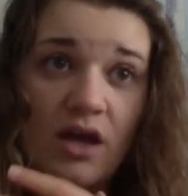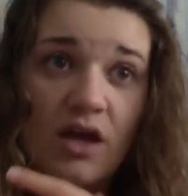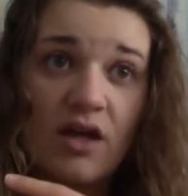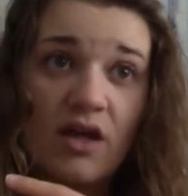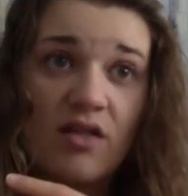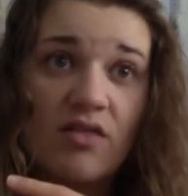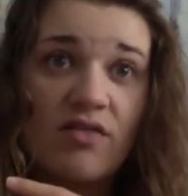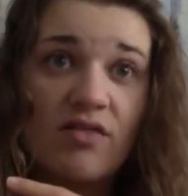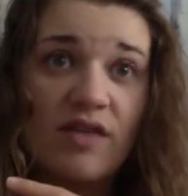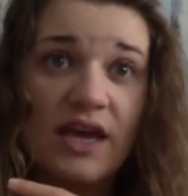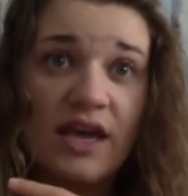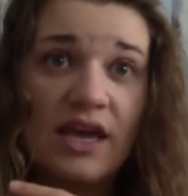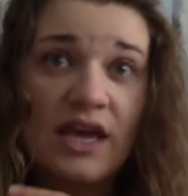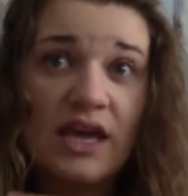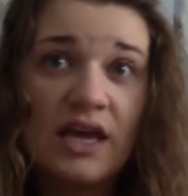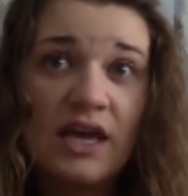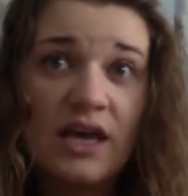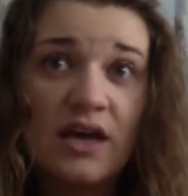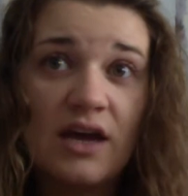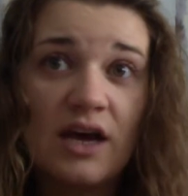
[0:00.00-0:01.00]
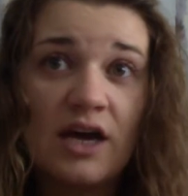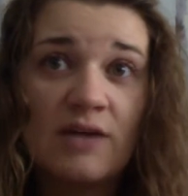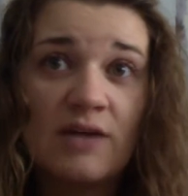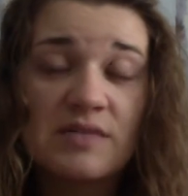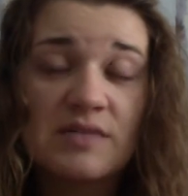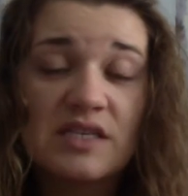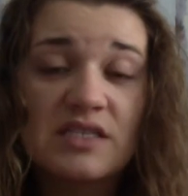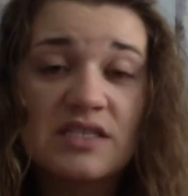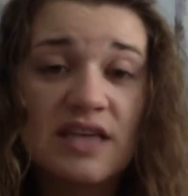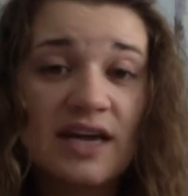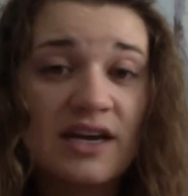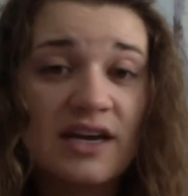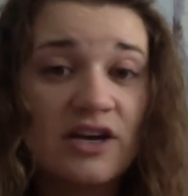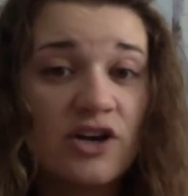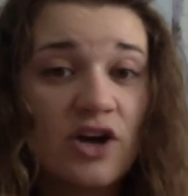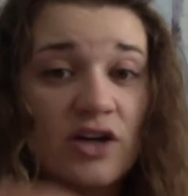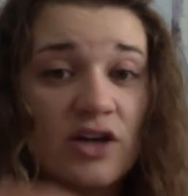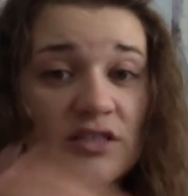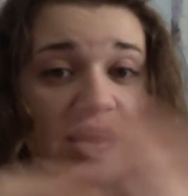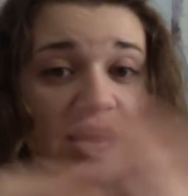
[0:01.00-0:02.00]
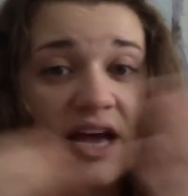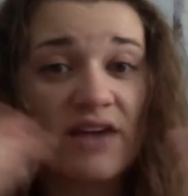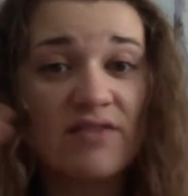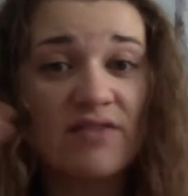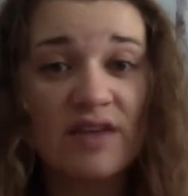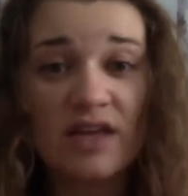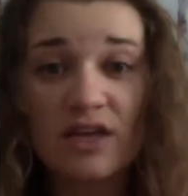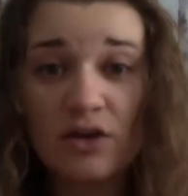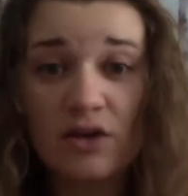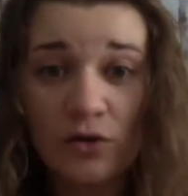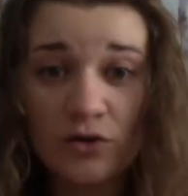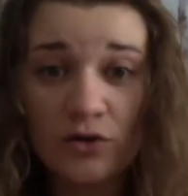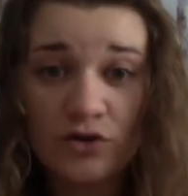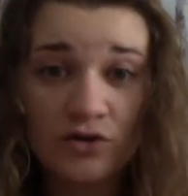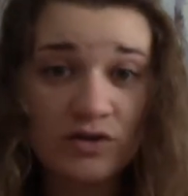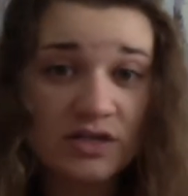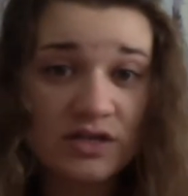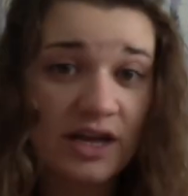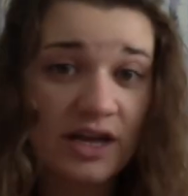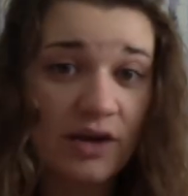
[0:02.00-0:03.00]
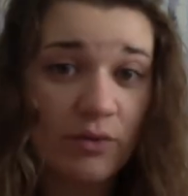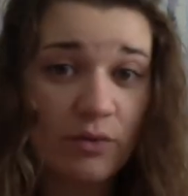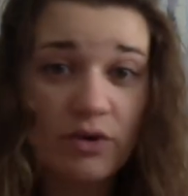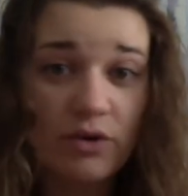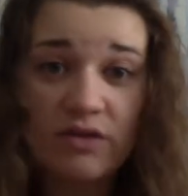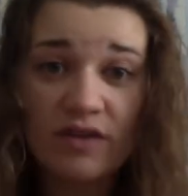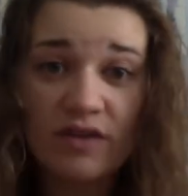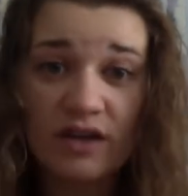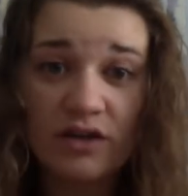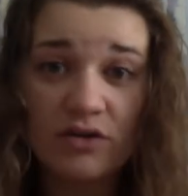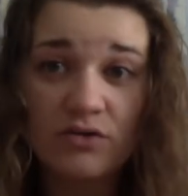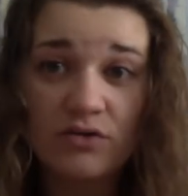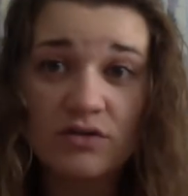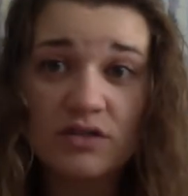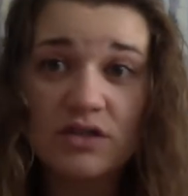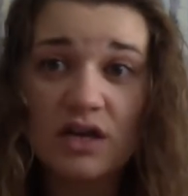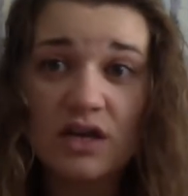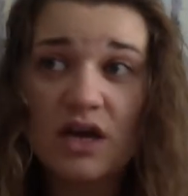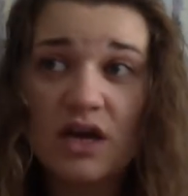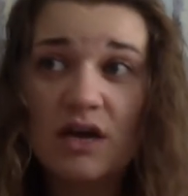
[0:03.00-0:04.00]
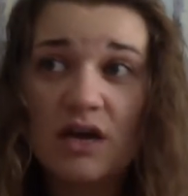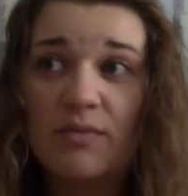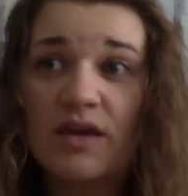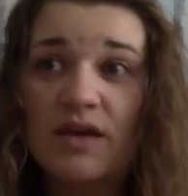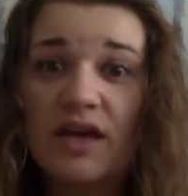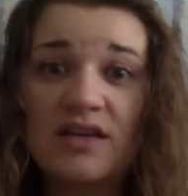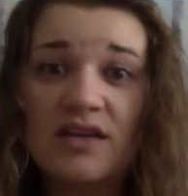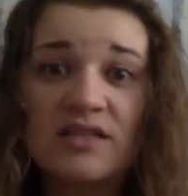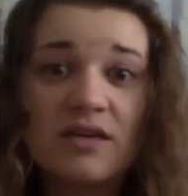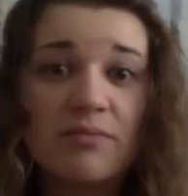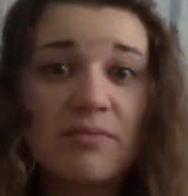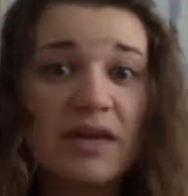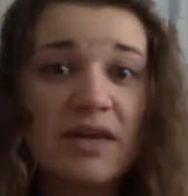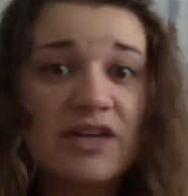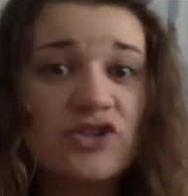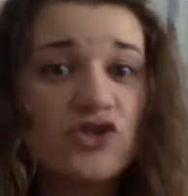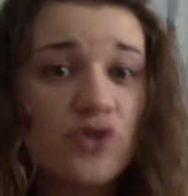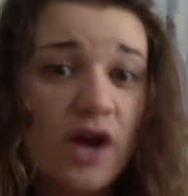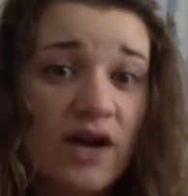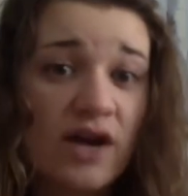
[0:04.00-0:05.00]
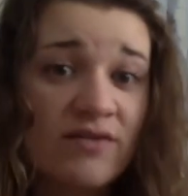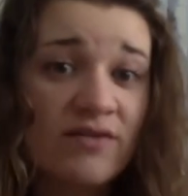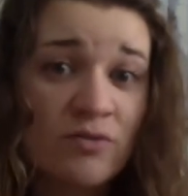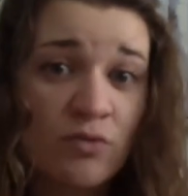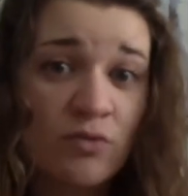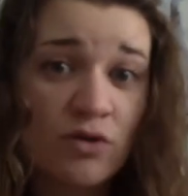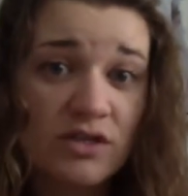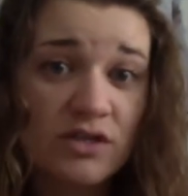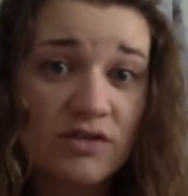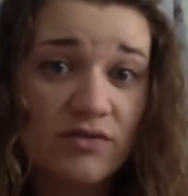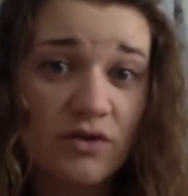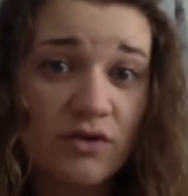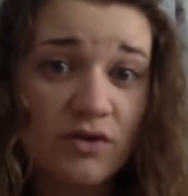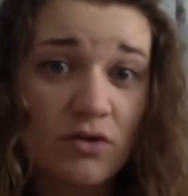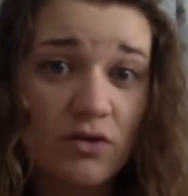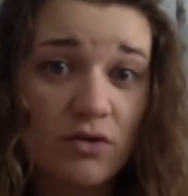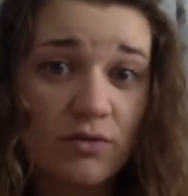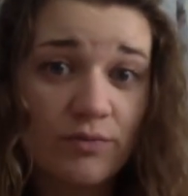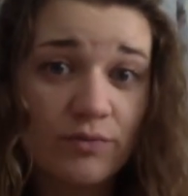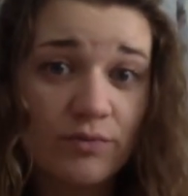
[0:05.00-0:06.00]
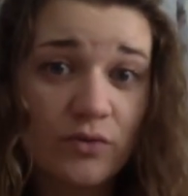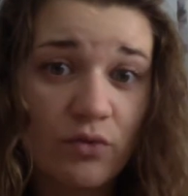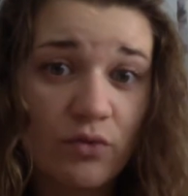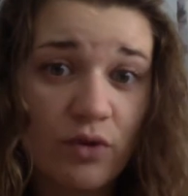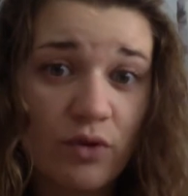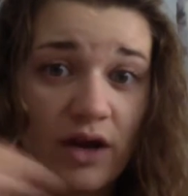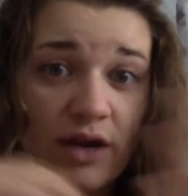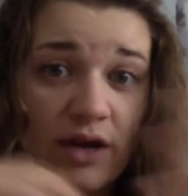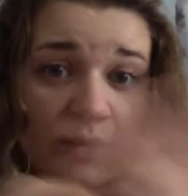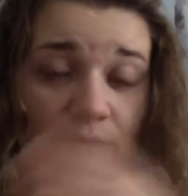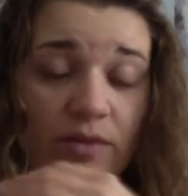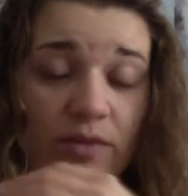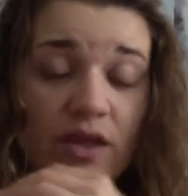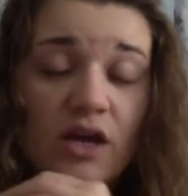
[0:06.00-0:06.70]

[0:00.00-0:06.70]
They decided not to have hills or to get rid of hills because it made travel more difficult, right?